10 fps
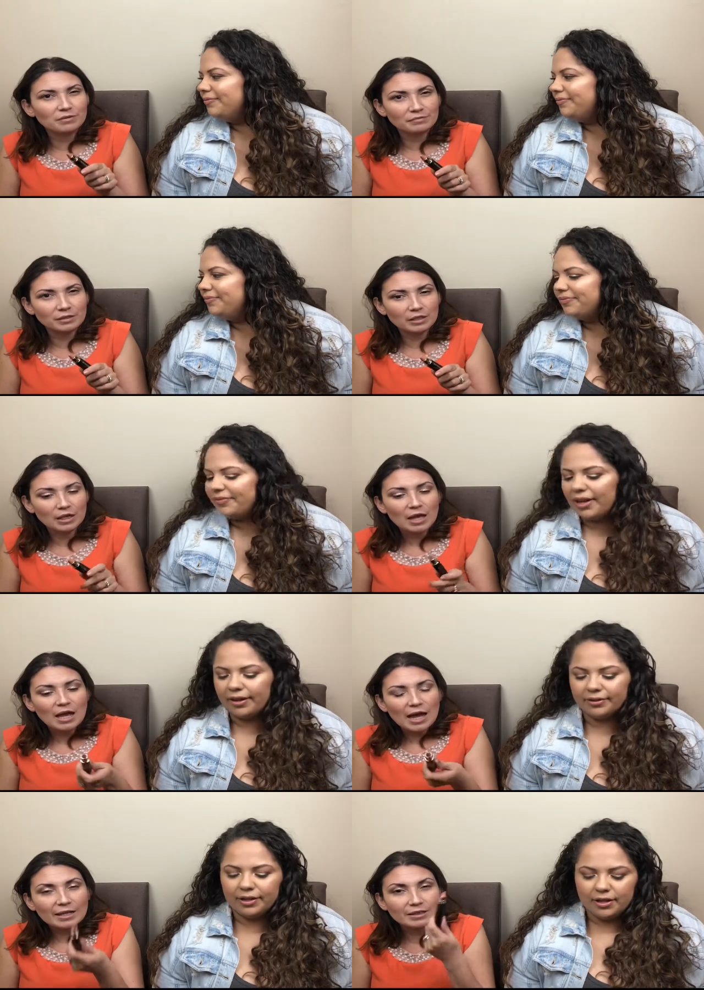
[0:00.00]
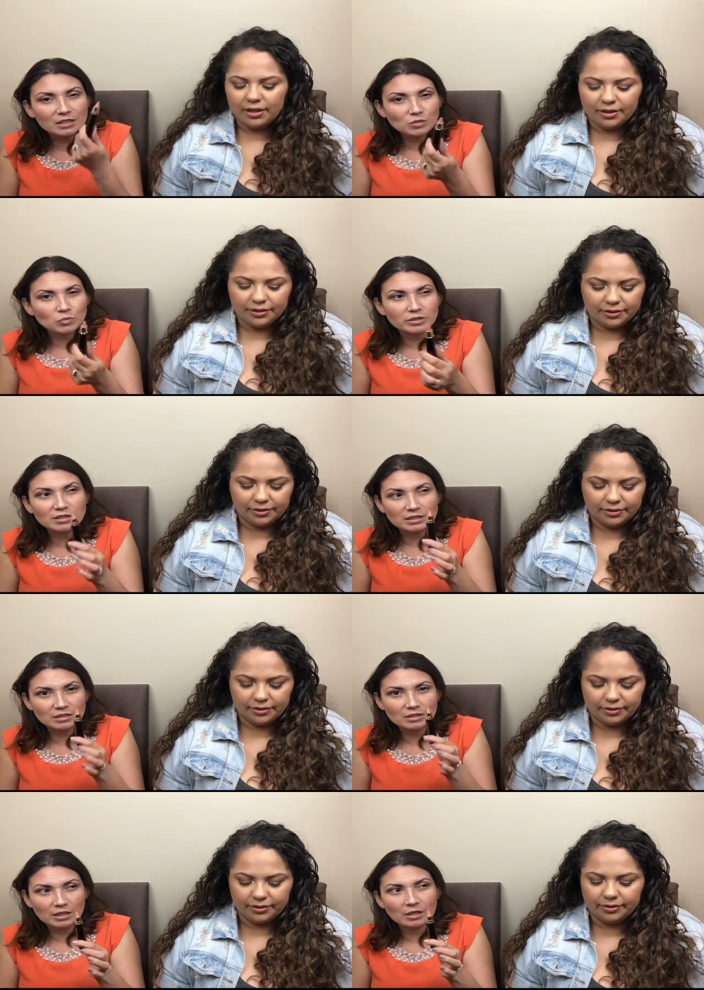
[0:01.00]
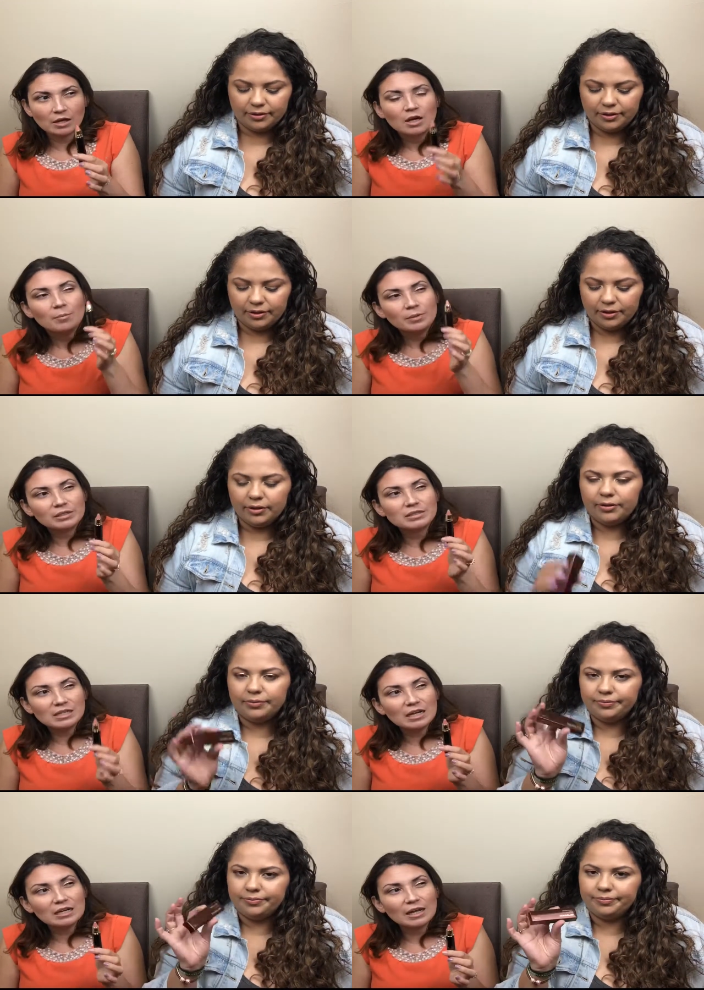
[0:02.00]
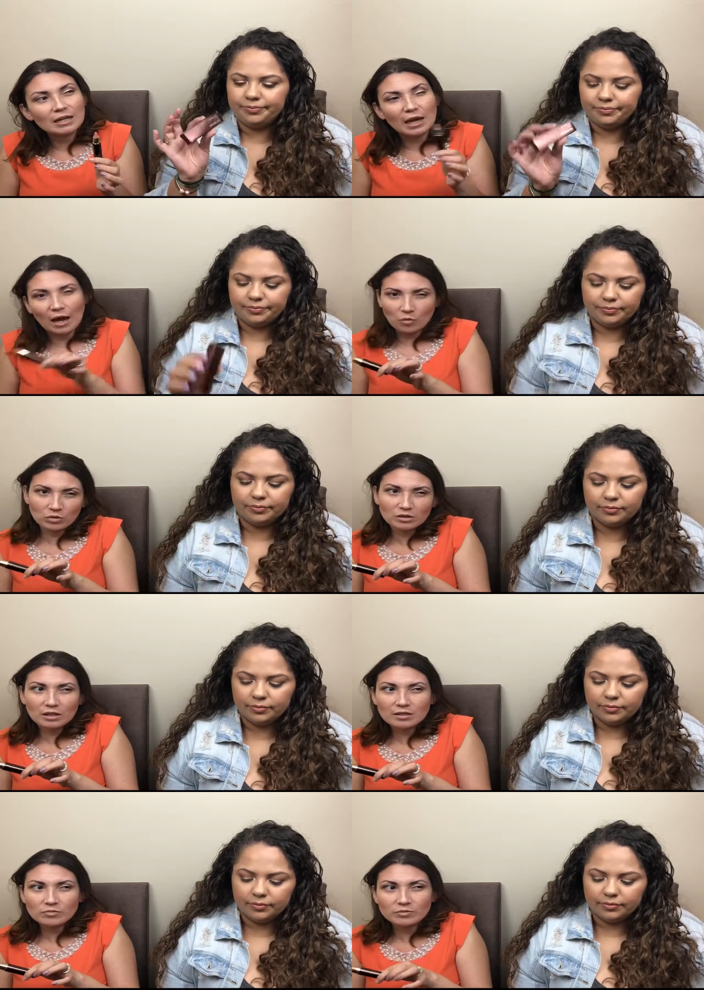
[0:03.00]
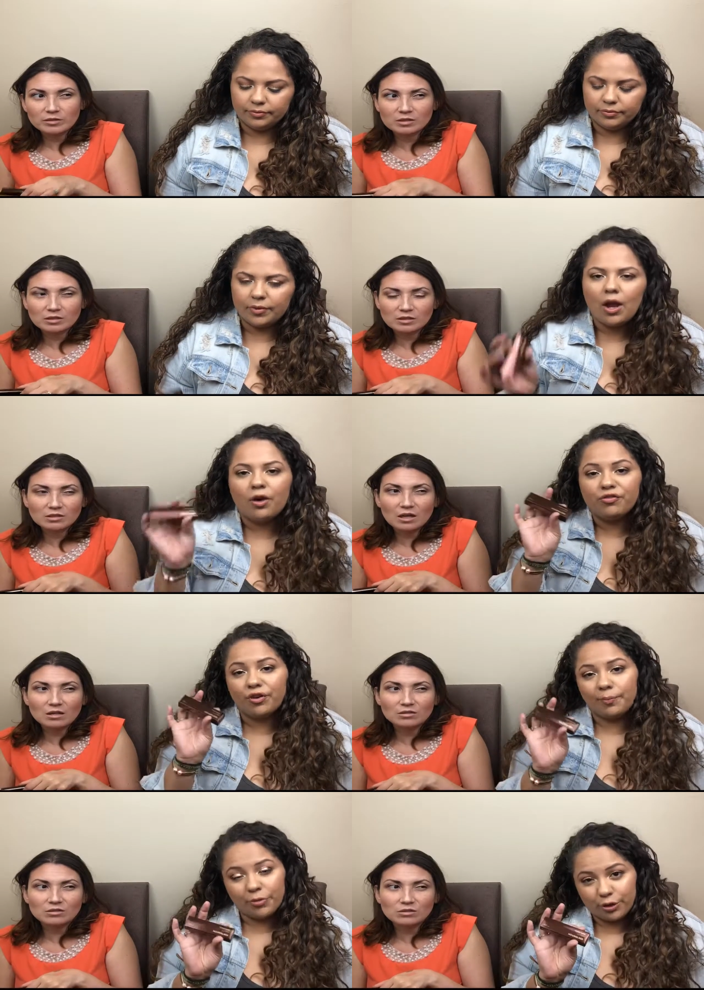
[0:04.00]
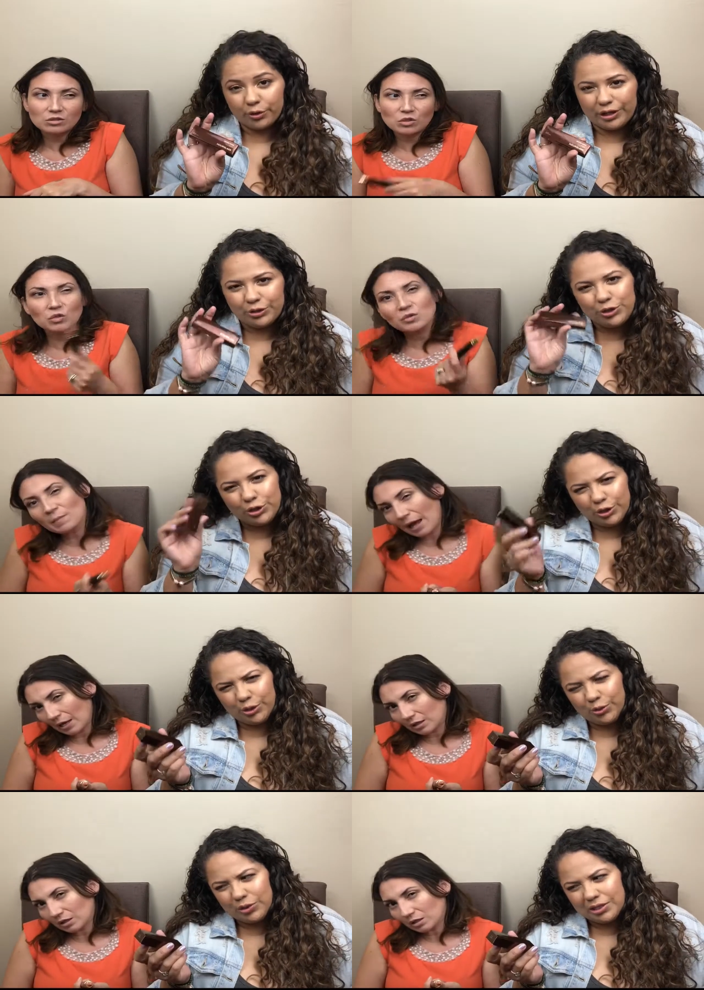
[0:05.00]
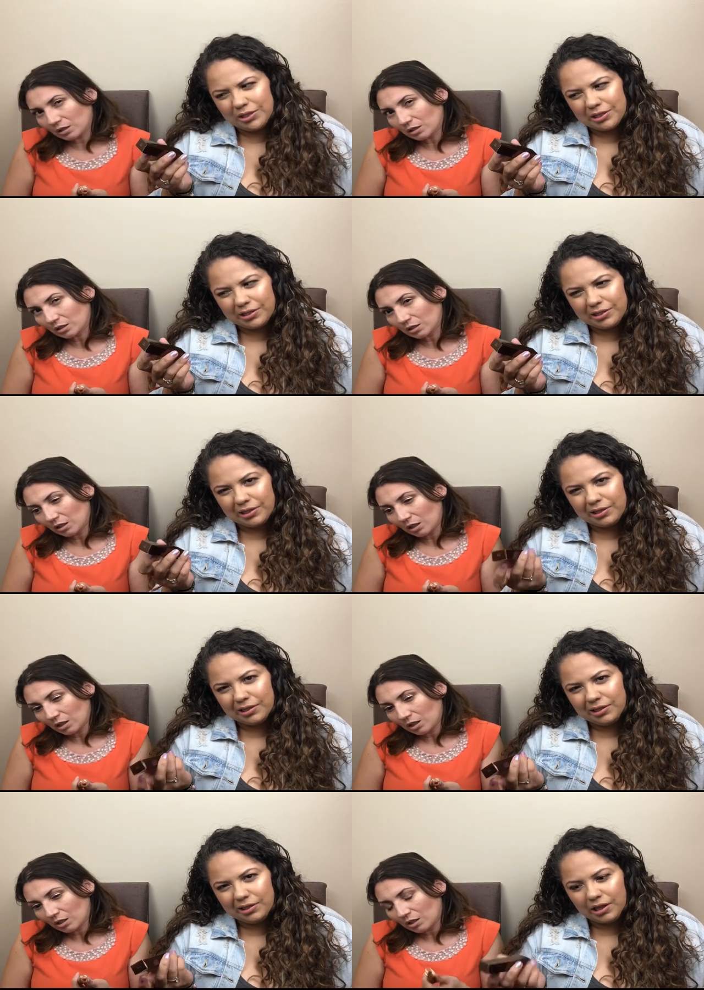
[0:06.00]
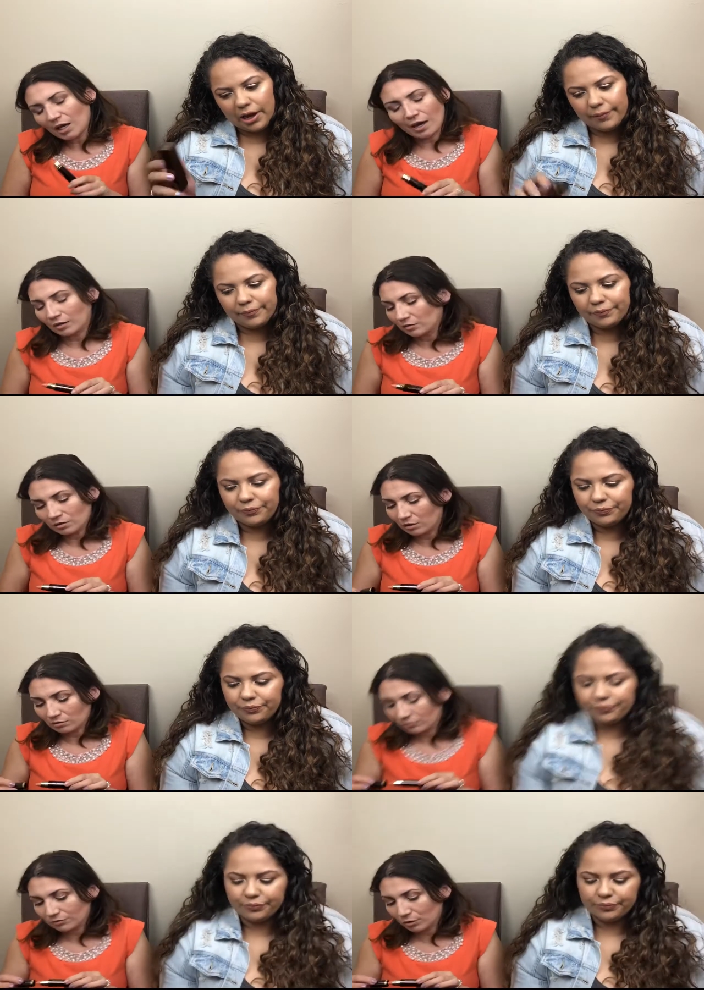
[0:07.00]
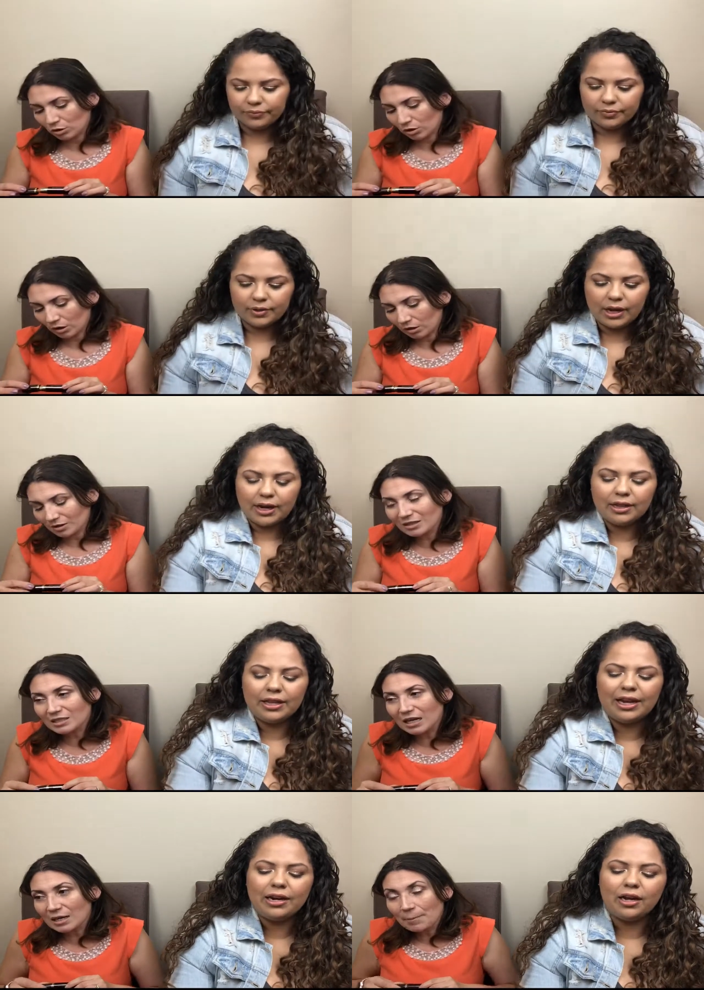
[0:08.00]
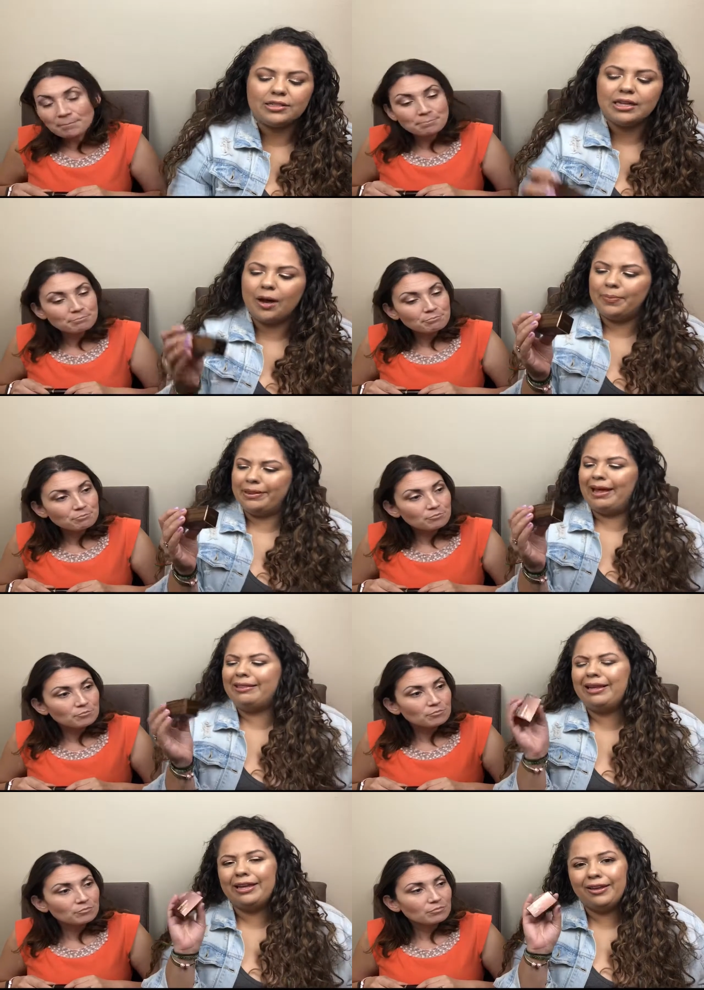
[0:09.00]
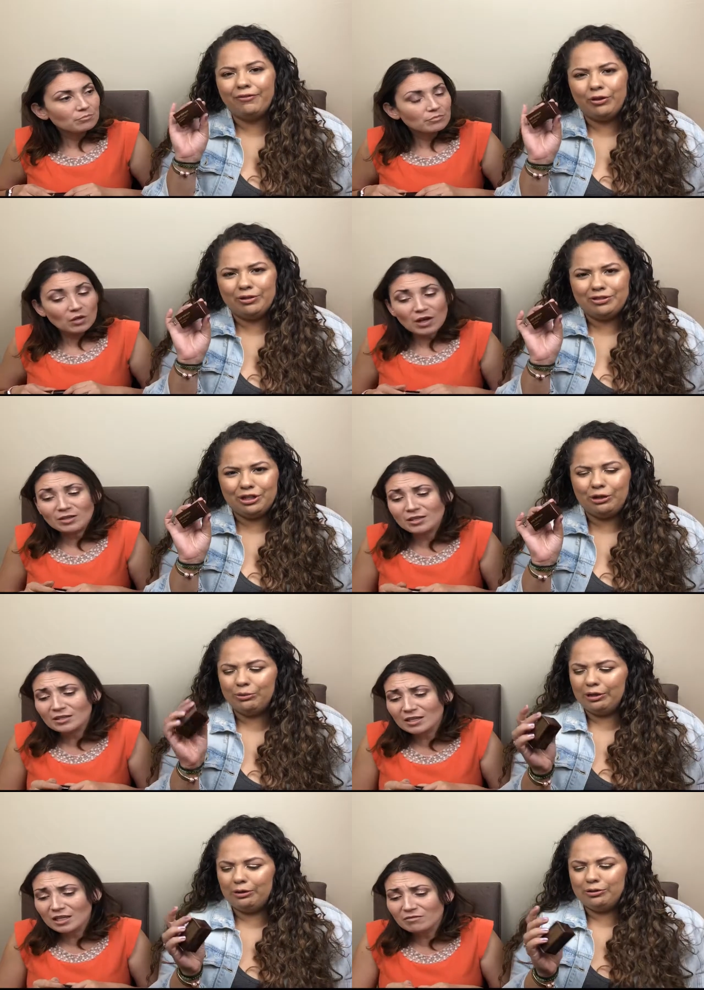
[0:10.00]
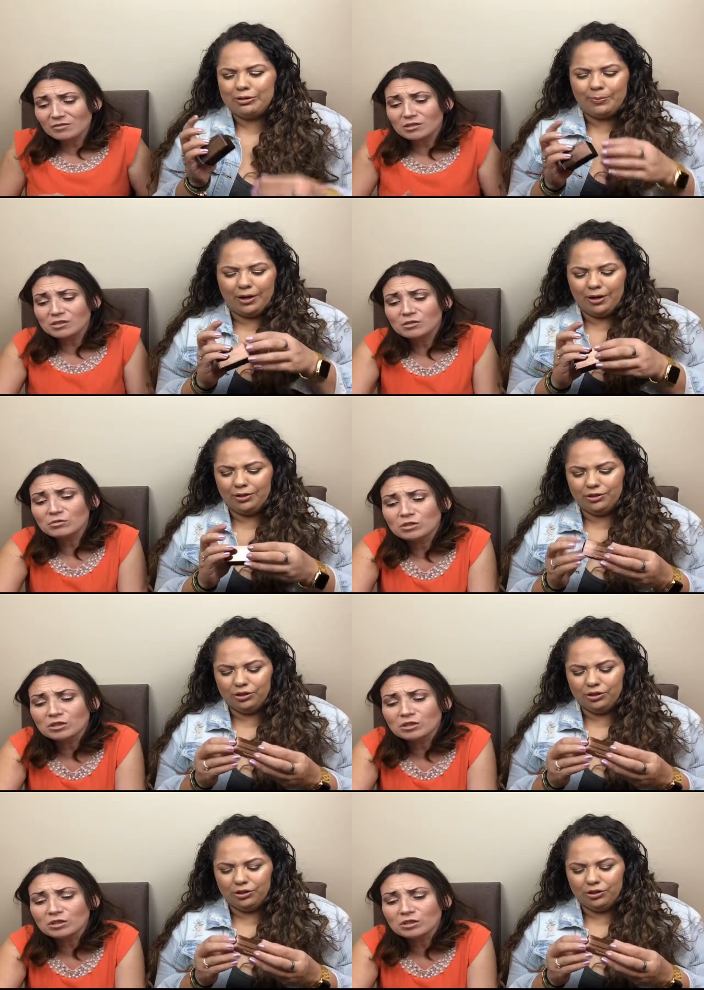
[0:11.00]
Speaker 1: fifty, yeah. and this was sixteen. But it's kind of like Hourglass for sixteen dollars or Mac
Speaker 2: to sixteen. Yeah. yeah no, for sure. Because and then on top of that, they gave you this. And then they gave sponge. us a little